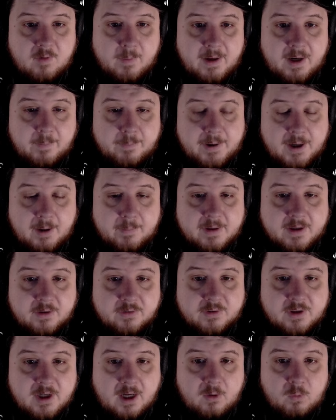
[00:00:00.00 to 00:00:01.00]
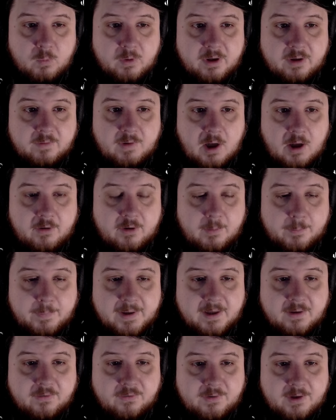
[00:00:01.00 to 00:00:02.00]
and a public has gotten wind of all their
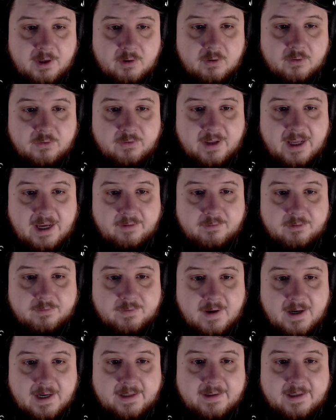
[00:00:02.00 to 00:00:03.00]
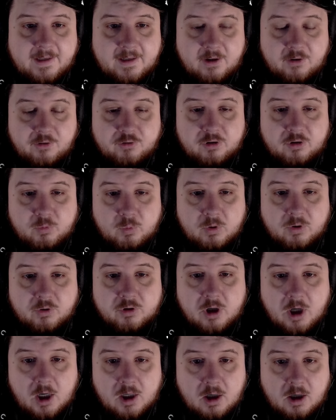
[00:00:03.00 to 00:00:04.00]
biggest secrets, laugh defiantly at history's worst
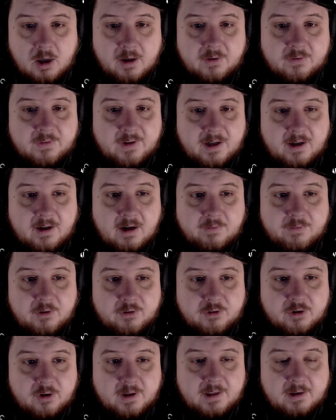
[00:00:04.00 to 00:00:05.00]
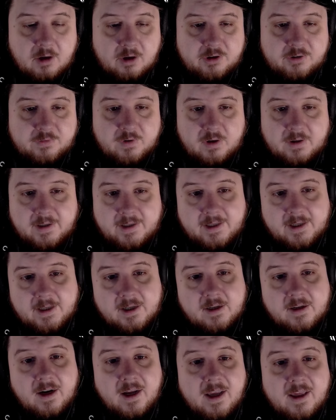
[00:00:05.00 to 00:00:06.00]
con artists, air out their dirty laundry Fall to
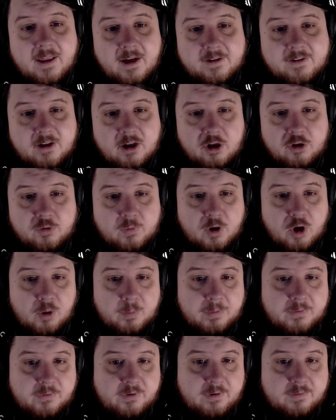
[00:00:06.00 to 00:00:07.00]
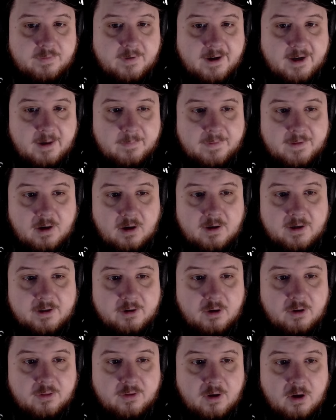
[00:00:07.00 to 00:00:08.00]
hear. They tell us we're hopelessly divided, but they already
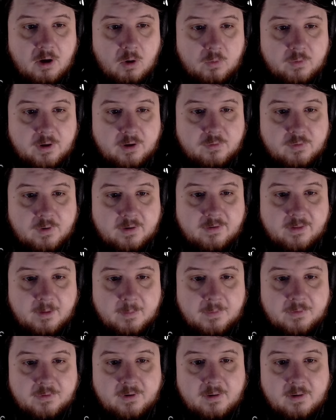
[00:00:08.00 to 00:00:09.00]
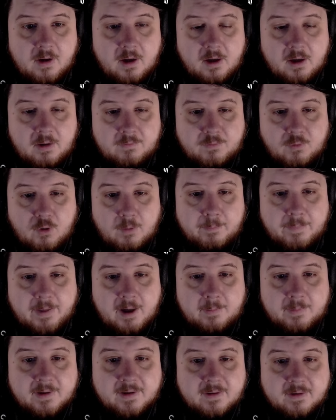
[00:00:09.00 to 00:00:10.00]
know that the only threat to them is the informed
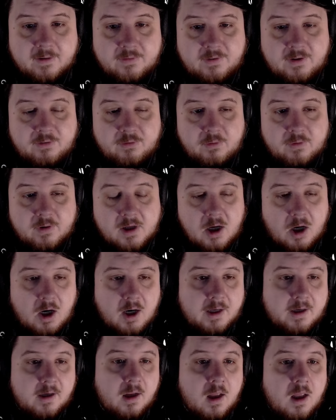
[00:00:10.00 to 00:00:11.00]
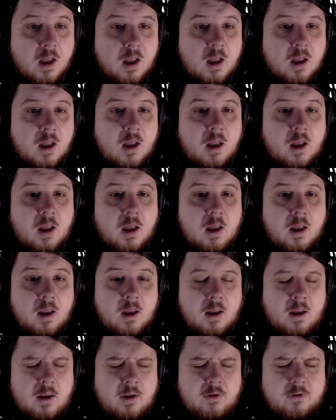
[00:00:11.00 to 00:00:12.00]
public to see through the con.
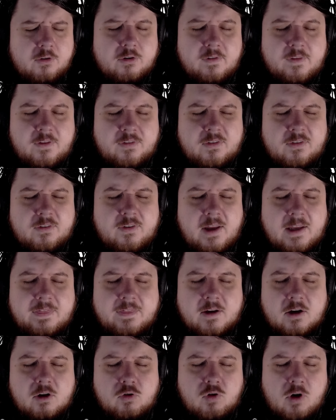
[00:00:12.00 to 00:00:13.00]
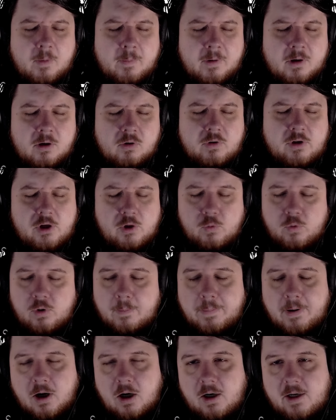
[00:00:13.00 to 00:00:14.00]
So this is like the criminal
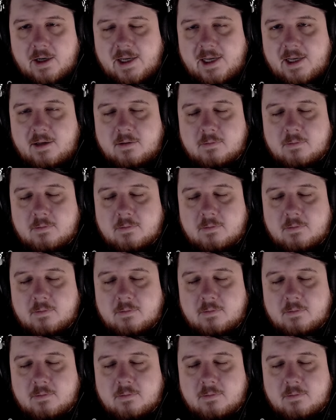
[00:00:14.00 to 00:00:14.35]
uniparty